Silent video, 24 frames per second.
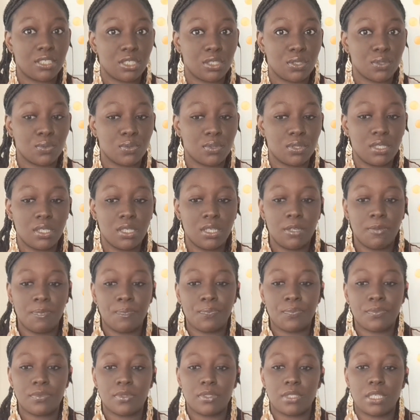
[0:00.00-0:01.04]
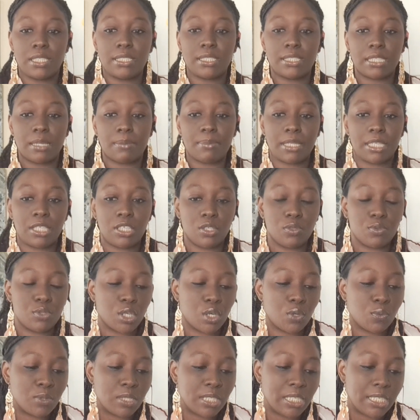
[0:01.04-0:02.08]
to you it's something you
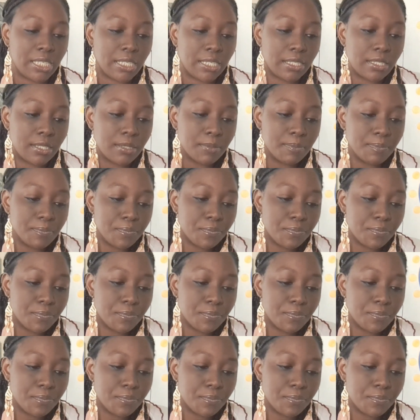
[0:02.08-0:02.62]
don't need